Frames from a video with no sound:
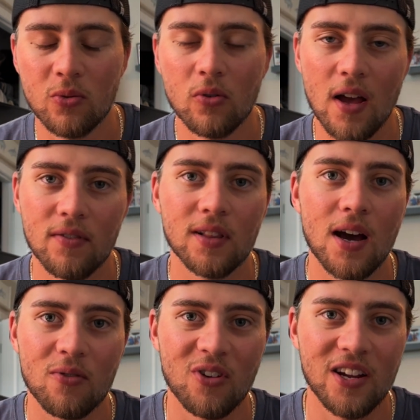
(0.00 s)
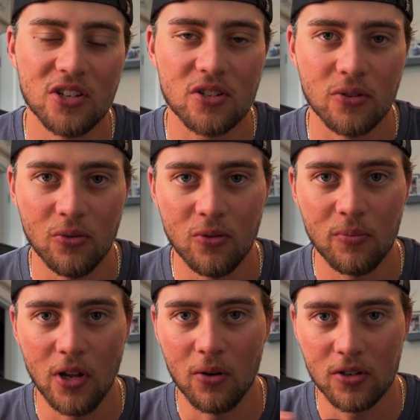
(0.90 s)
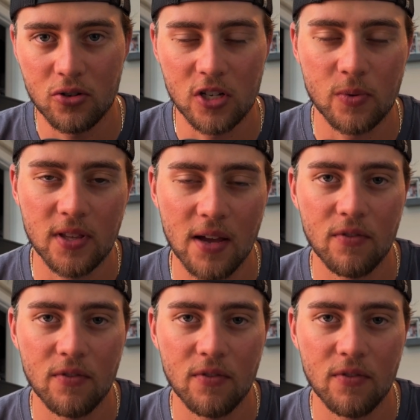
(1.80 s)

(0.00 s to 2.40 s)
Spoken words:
So you won't have a lot of range to be able to transmit